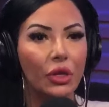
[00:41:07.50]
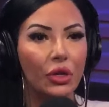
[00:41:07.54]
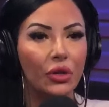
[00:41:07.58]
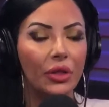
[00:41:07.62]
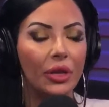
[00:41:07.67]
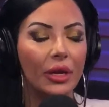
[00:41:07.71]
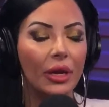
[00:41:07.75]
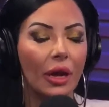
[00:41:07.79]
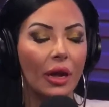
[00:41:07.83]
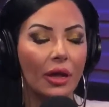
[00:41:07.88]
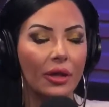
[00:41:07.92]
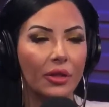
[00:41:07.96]
you
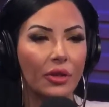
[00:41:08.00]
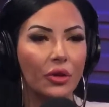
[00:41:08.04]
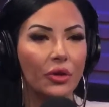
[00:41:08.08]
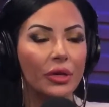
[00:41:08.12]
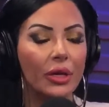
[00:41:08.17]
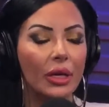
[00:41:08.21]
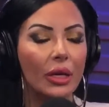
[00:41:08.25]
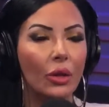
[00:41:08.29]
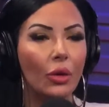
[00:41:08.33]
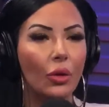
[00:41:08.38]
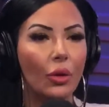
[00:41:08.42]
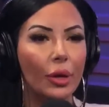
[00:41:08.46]
think Oscar
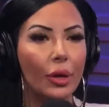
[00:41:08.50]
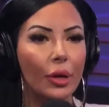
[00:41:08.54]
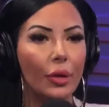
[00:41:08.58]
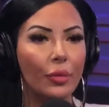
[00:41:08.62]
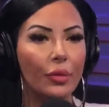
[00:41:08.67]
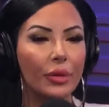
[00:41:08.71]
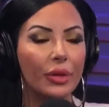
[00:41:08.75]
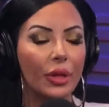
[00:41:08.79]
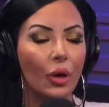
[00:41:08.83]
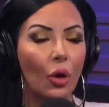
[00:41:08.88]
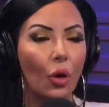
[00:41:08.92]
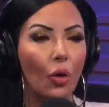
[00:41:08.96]
De La Hoya
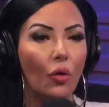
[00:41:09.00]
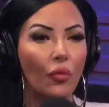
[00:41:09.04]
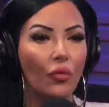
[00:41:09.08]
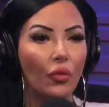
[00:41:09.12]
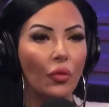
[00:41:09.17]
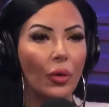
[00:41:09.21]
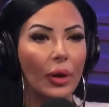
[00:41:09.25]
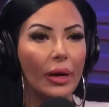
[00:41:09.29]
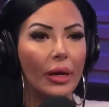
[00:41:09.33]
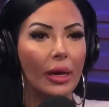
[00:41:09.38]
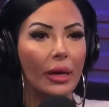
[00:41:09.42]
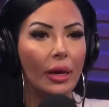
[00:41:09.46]
was
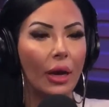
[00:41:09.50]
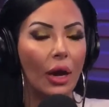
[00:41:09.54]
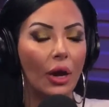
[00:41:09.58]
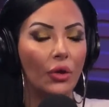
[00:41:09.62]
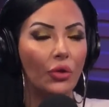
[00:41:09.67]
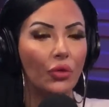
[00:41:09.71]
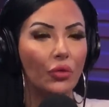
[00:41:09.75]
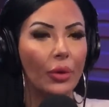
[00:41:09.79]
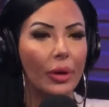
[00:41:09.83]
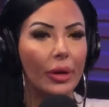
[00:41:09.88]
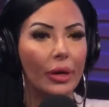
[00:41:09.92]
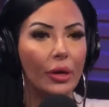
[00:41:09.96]
overrated,
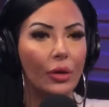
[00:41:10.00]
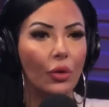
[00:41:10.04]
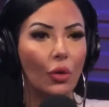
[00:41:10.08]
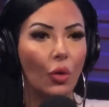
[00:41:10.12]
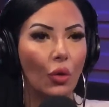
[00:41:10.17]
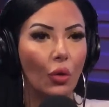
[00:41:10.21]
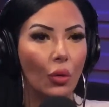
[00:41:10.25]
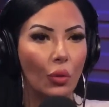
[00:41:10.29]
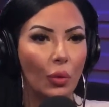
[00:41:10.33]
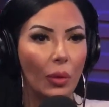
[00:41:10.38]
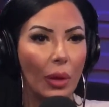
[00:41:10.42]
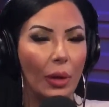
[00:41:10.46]
underrated,
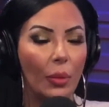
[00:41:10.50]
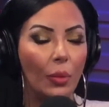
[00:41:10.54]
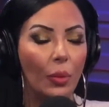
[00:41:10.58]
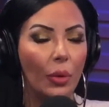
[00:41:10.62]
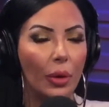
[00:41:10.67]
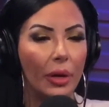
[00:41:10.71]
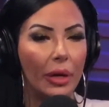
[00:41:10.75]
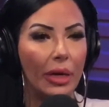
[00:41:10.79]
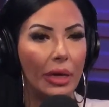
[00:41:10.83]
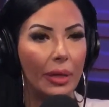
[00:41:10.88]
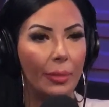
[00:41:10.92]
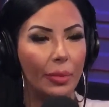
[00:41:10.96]
or right
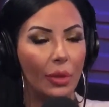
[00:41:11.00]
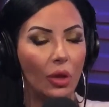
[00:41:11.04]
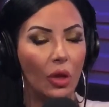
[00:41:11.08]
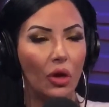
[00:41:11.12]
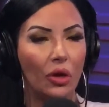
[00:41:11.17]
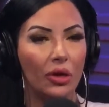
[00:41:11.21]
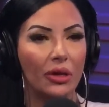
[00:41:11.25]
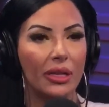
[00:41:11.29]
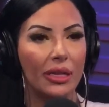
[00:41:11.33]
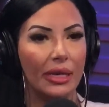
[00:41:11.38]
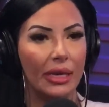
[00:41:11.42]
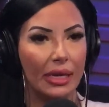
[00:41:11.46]
where he
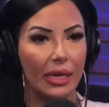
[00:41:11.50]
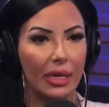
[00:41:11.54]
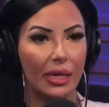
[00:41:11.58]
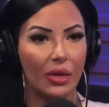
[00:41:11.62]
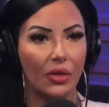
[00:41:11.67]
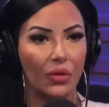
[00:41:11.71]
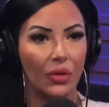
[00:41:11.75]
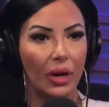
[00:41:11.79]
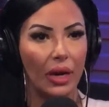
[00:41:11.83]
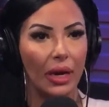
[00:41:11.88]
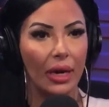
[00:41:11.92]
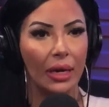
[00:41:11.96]
belongs in
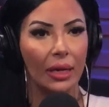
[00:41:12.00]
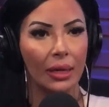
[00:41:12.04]
history?